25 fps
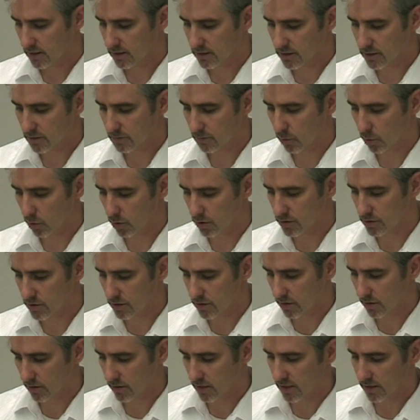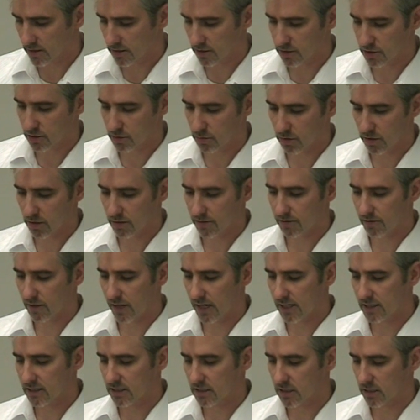It's important to note here that you want to
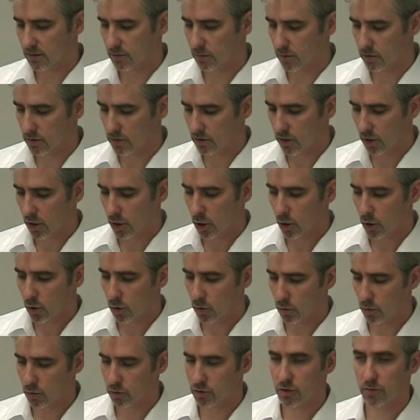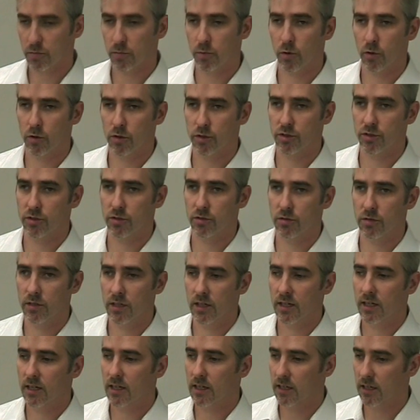find someone who will support
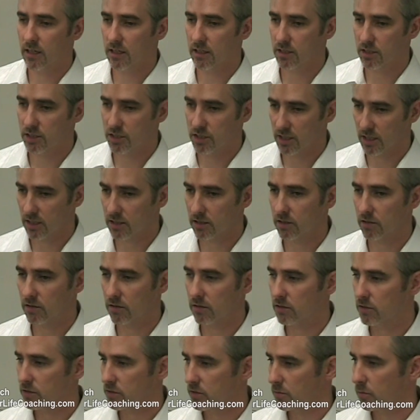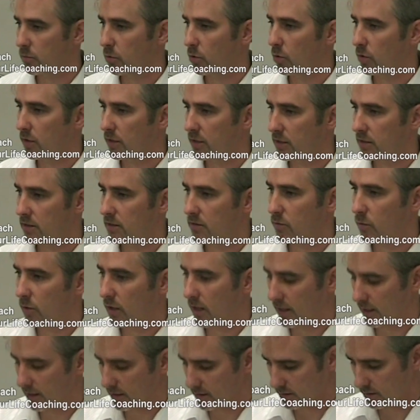you in a gentle and supporting
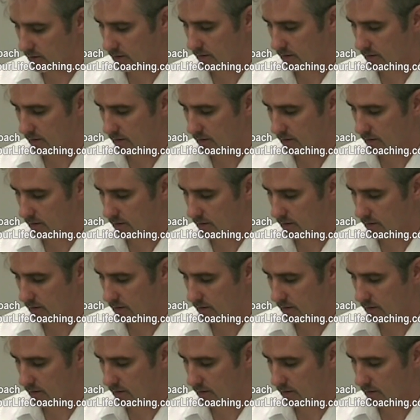way.